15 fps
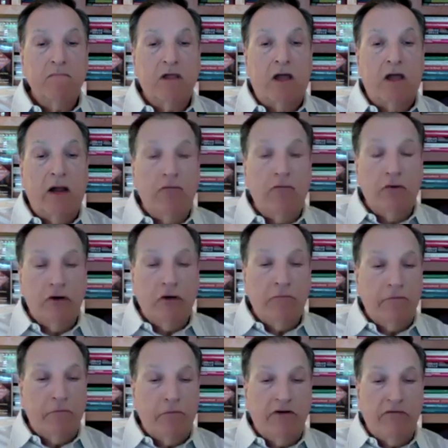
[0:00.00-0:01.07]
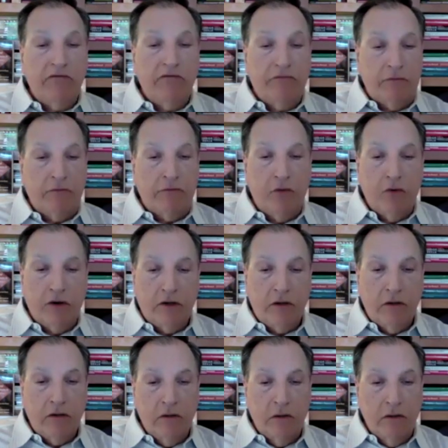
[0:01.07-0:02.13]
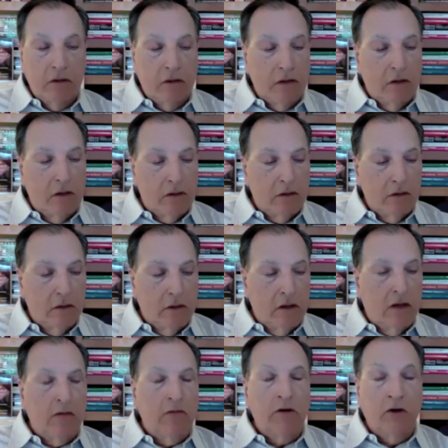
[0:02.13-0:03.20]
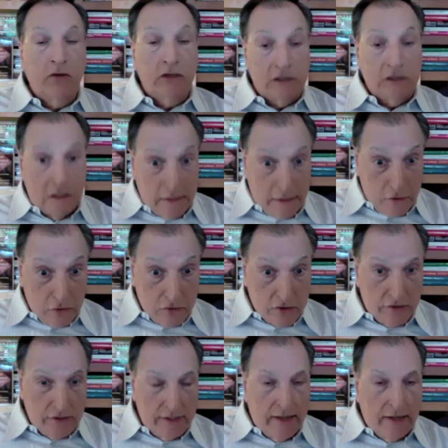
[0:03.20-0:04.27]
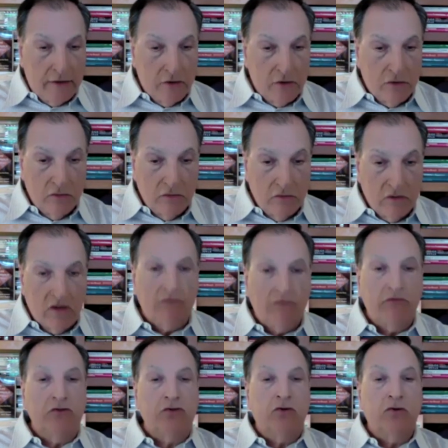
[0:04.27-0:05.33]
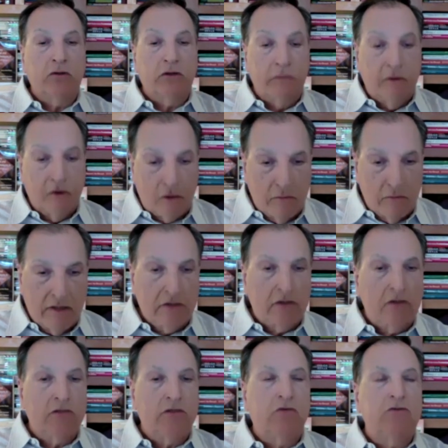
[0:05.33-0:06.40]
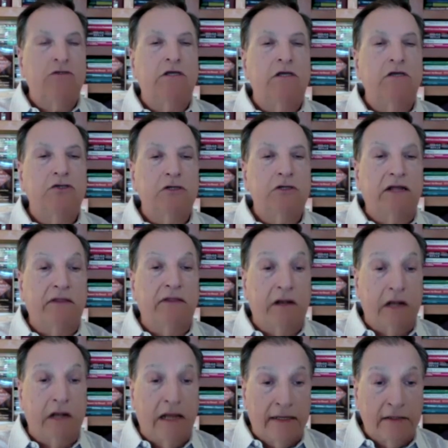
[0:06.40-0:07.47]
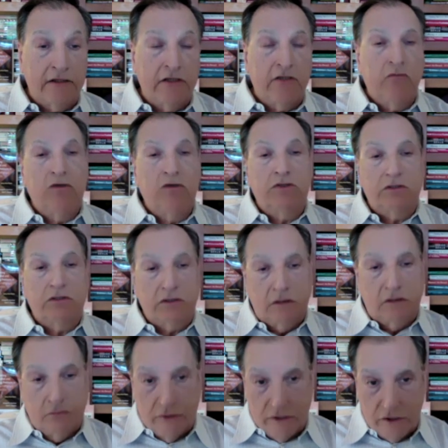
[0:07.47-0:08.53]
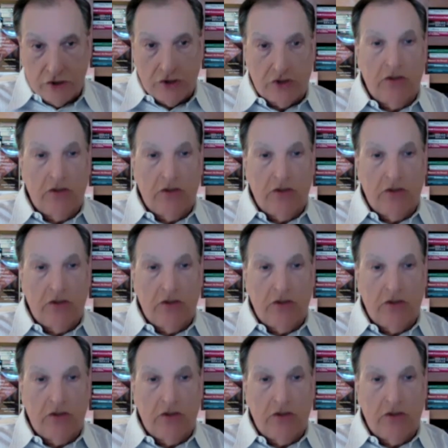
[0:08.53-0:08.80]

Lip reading: I wrote up a brief report known as a letter to the editor of the Journal of the American Medical Association and the Lancet, which is a British